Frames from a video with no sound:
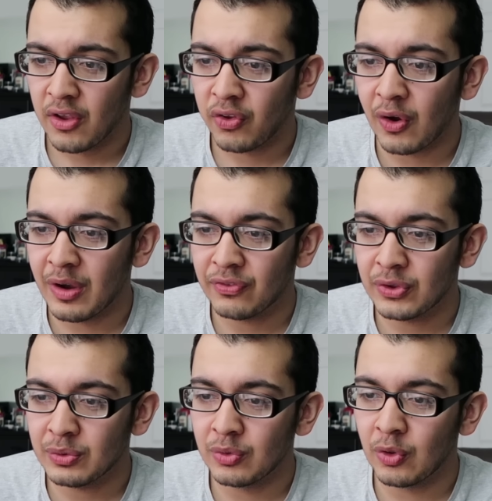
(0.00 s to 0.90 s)
So if
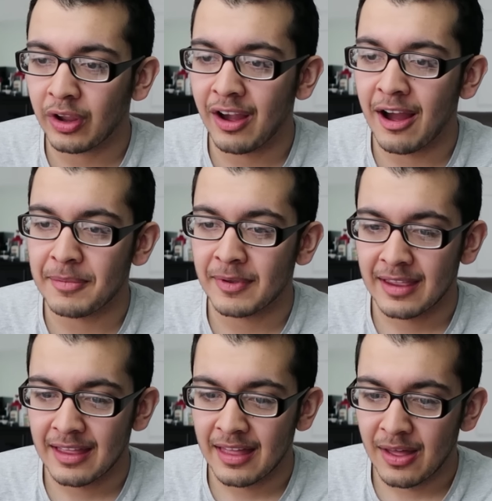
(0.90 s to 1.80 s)
you look up
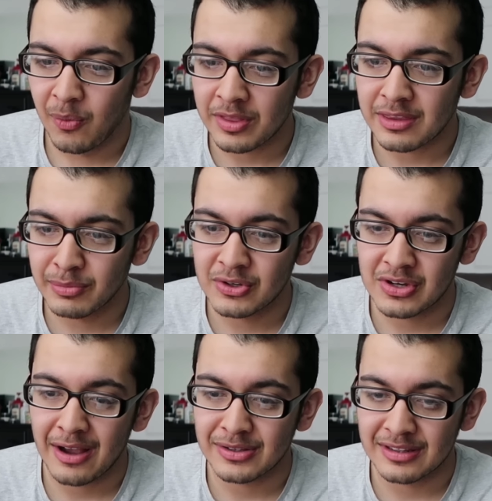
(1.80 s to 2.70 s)
what the
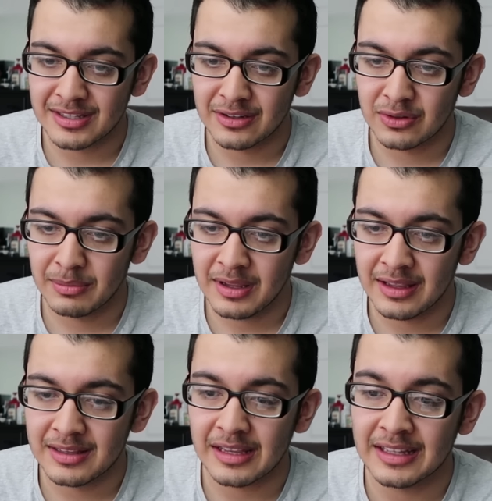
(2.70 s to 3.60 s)
Munchausen syndrome is,